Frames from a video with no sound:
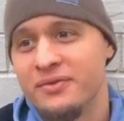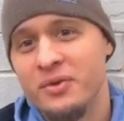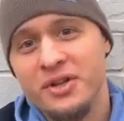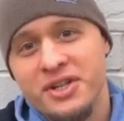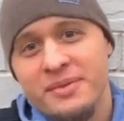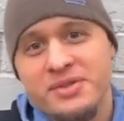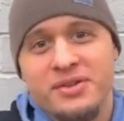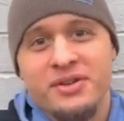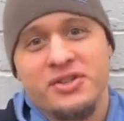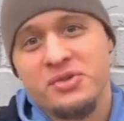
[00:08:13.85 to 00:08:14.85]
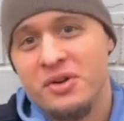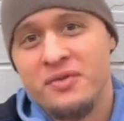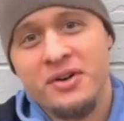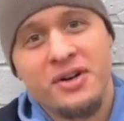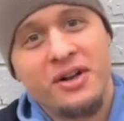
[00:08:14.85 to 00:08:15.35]
40 times 30, it's
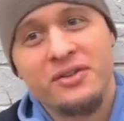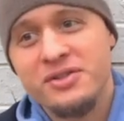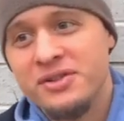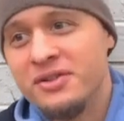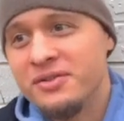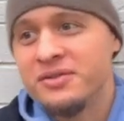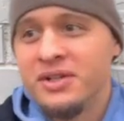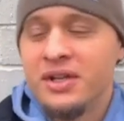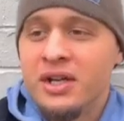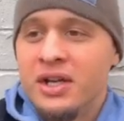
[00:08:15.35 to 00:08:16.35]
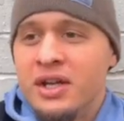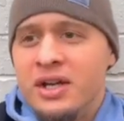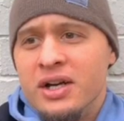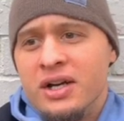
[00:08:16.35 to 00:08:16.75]
$1,200, you know.